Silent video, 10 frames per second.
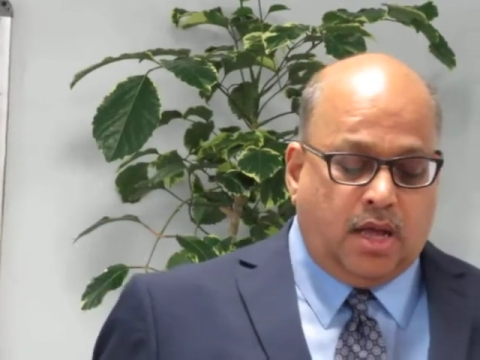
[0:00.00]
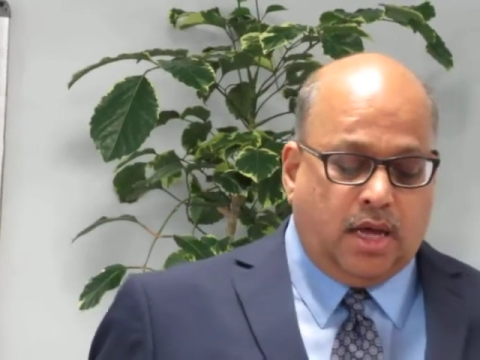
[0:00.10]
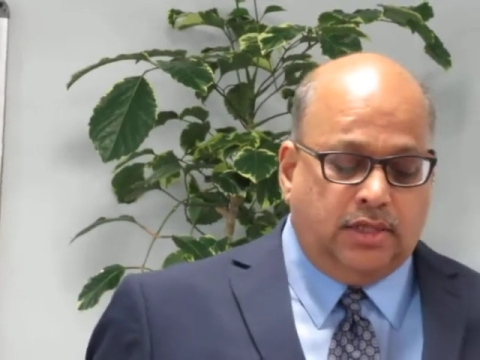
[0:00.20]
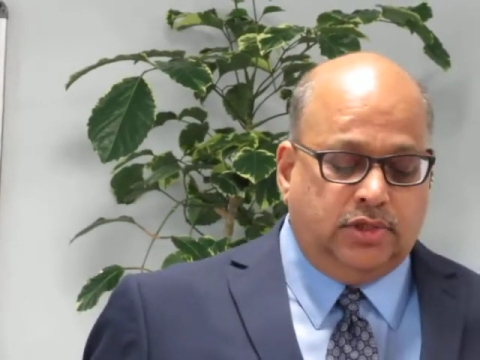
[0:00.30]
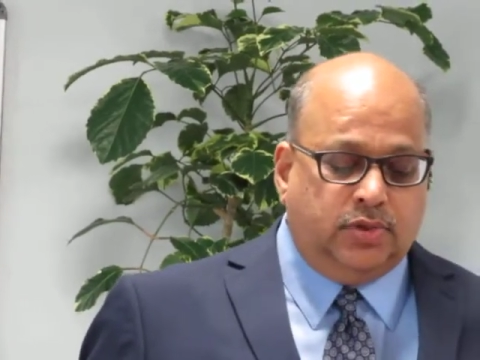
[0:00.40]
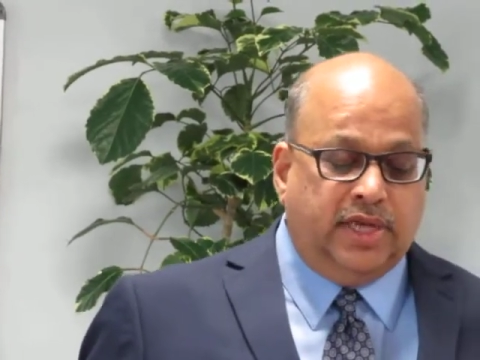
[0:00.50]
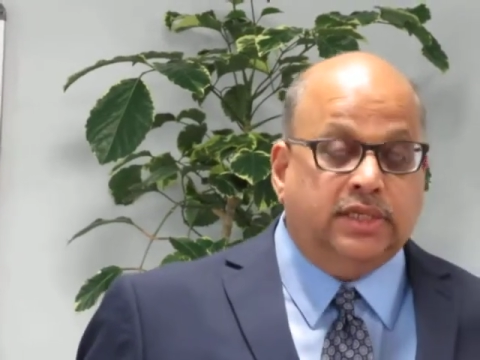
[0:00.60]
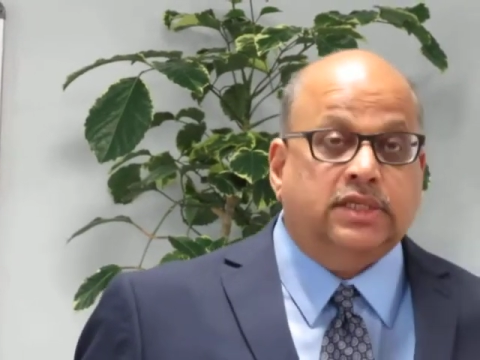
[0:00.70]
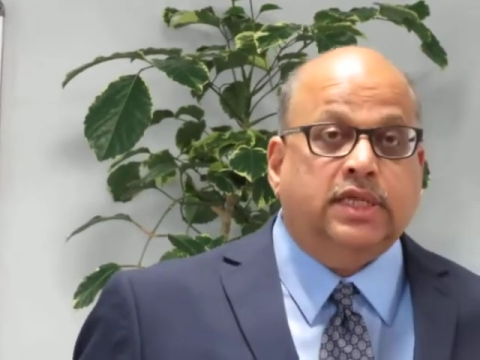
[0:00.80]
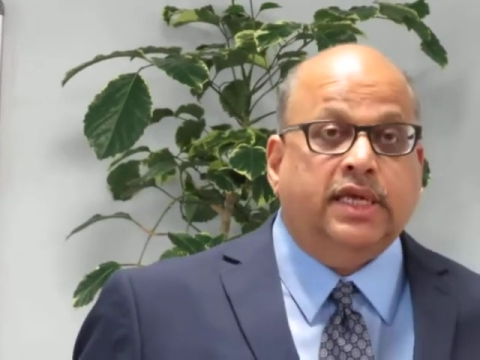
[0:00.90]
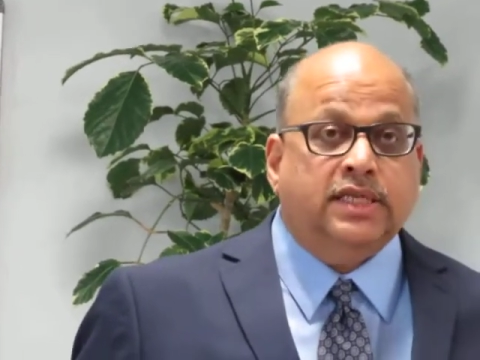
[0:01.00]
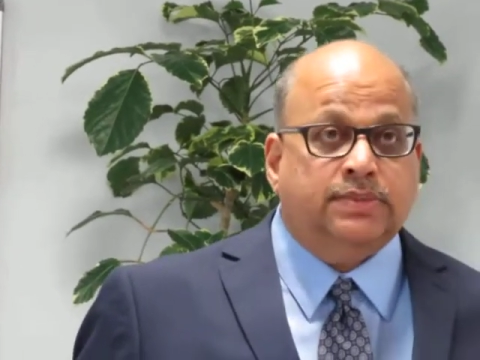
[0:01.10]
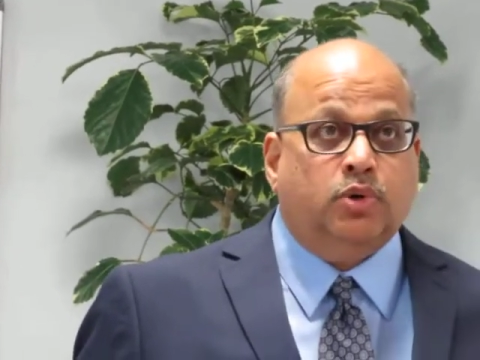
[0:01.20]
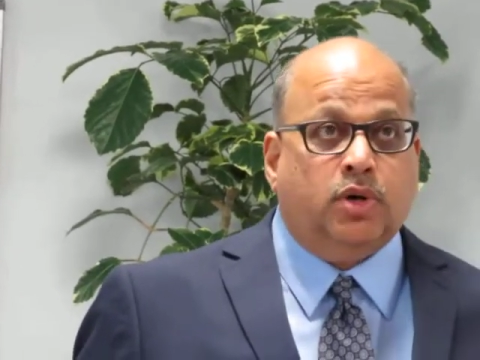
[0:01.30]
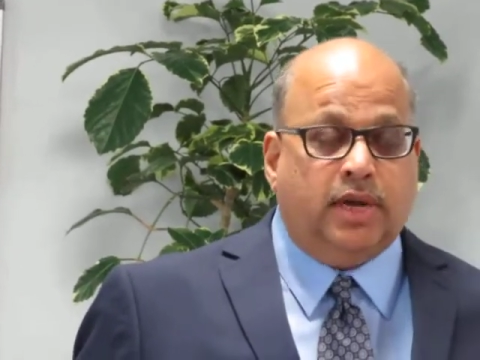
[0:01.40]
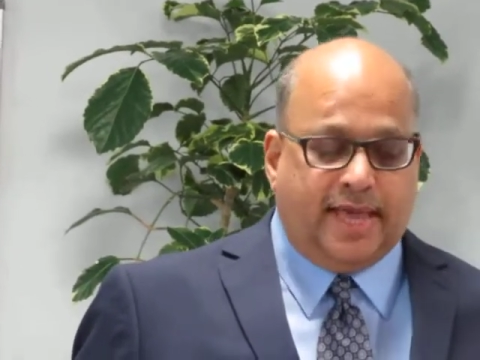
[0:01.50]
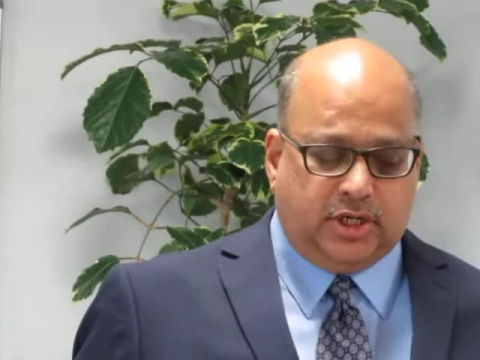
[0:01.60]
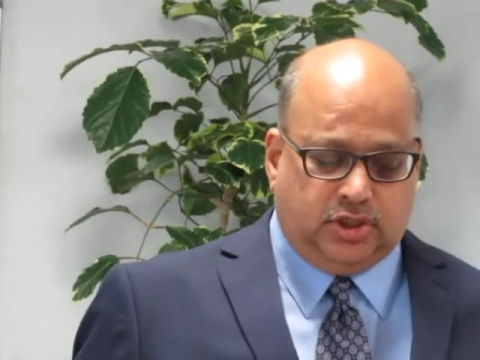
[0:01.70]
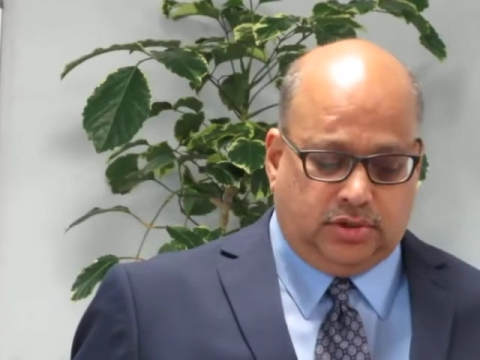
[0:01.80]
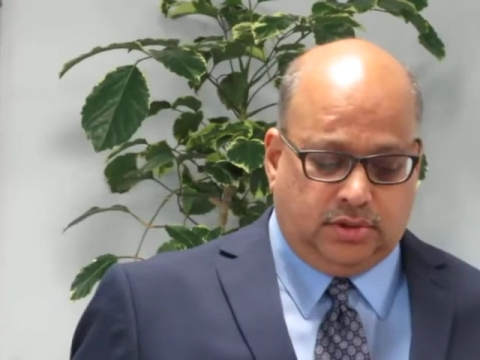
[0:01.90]
I donated his book
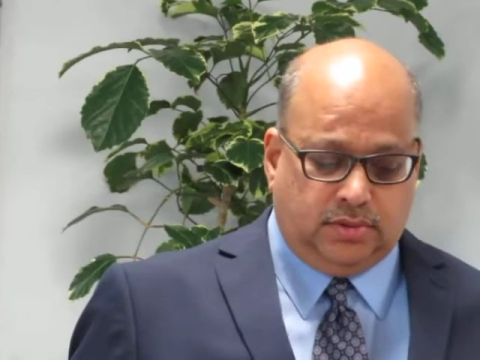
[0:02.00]
collection